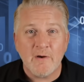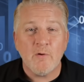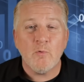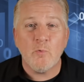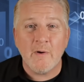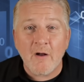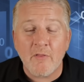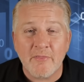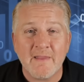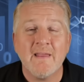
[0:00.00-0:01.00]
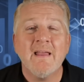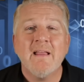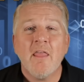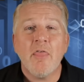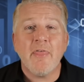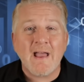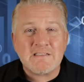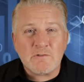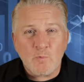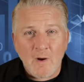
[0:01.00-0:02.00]
wealthy.
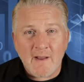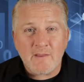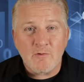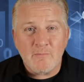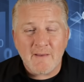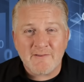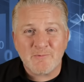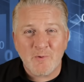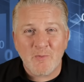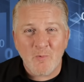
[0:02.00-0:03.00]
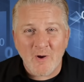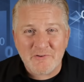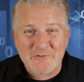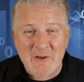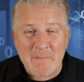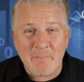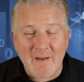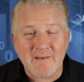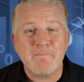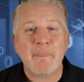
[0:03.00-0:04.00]
That's why you mess with Wall Street.
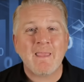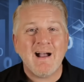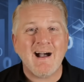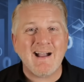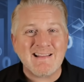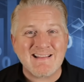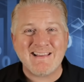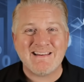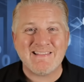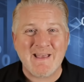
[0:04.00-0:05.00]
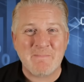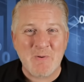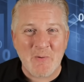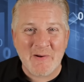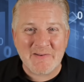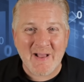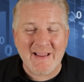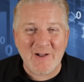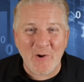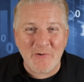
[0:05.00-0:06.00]
But highlighting that point,
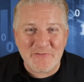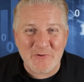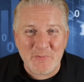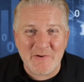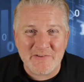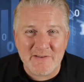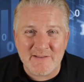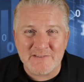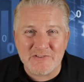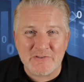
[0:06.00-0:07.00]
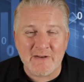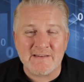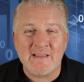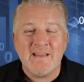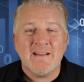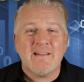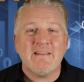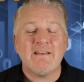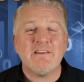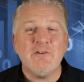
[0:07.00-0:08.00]
I also want to illustrate
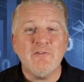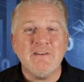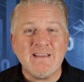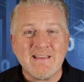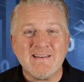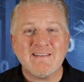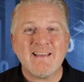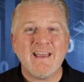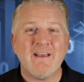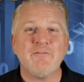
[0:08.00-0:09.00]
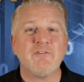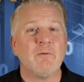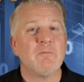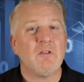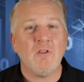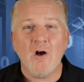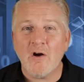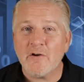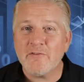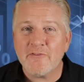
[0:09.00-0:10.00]
that you need to have some
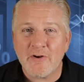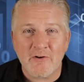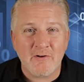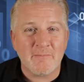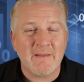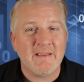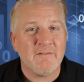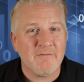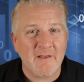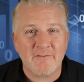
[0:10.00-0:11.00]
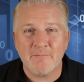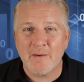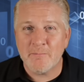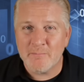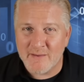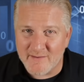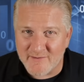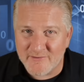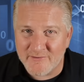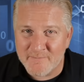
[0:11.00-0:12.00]
long term investment
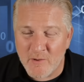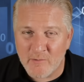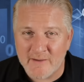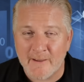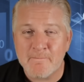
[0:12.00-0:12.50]
picks, okay?